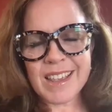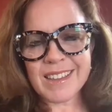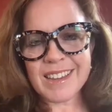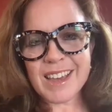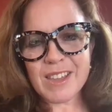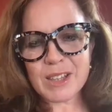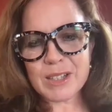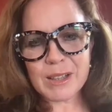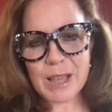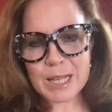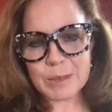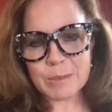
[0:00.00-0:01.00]
Yeah, that's the
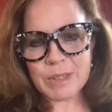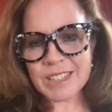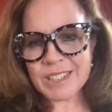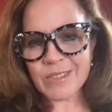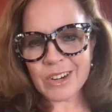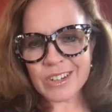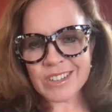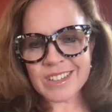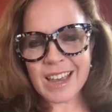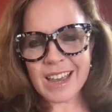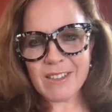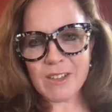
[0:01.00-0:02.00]
last piece of our
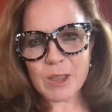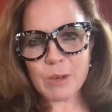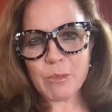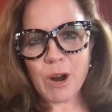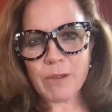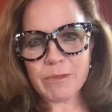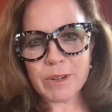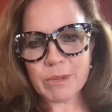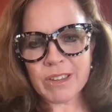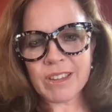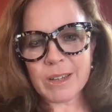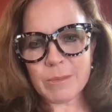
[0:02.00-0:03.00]
tagline, the
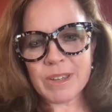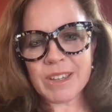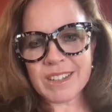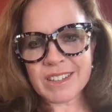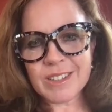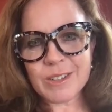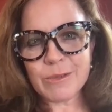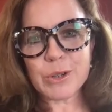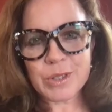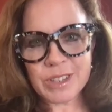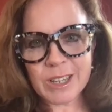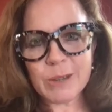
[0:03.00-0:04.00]
profitability piece.
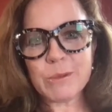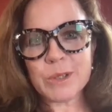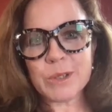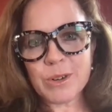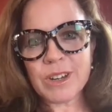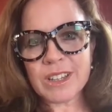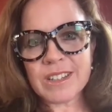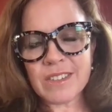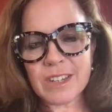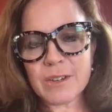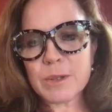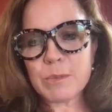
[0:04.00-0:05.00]
Diversity equals
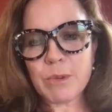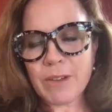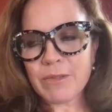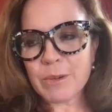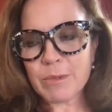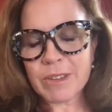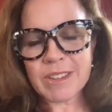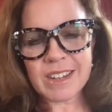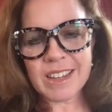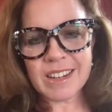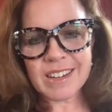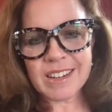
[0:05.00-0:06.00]
creativity equals
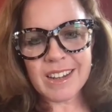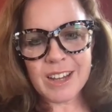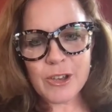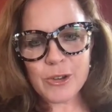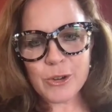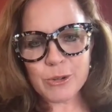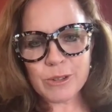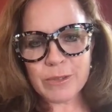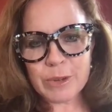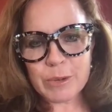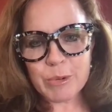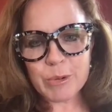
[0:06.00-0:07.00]
profitability. And you're
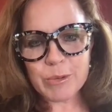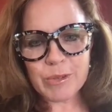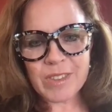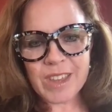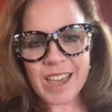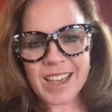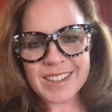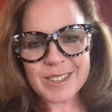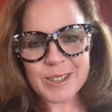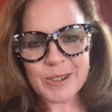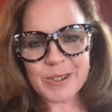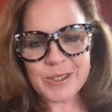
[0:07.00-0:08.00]
living proof of that.
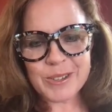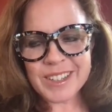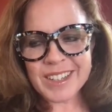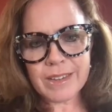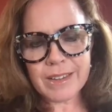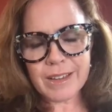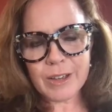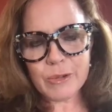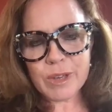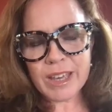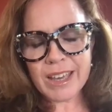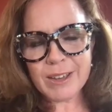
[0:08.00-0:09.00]
So,
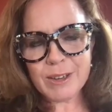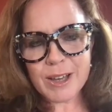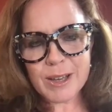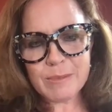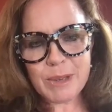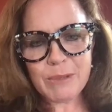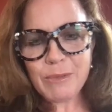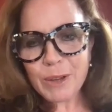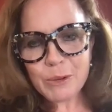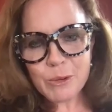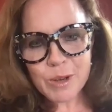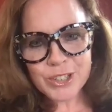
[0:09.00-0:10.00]
okay, my
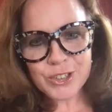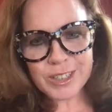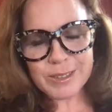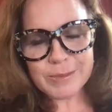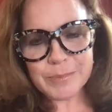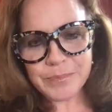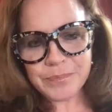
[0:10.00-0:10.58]
final question.